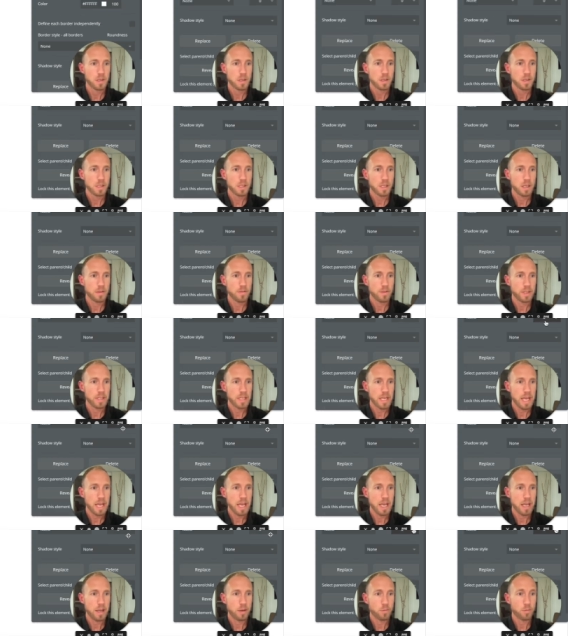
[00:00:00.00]
give it
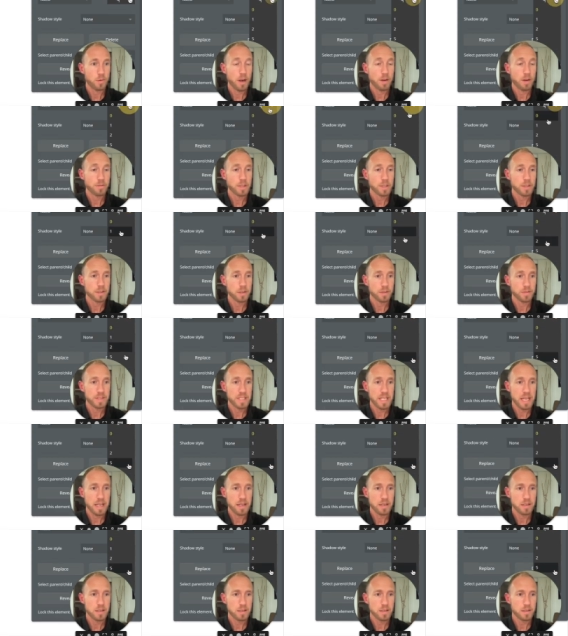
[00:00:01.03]
a roundness of
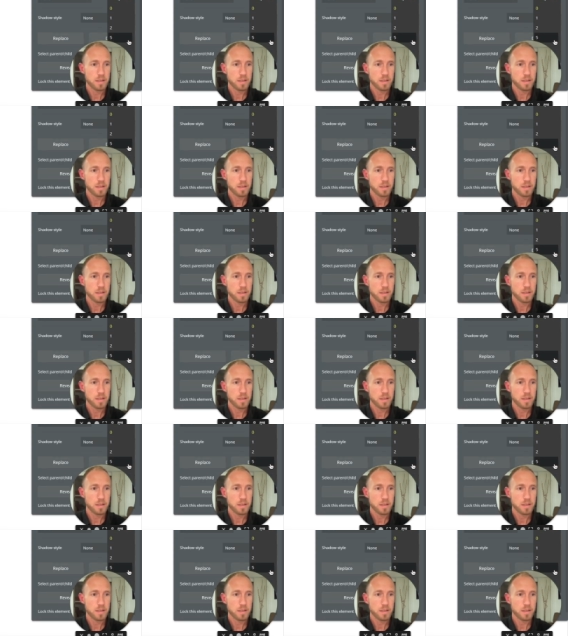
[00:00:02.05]
10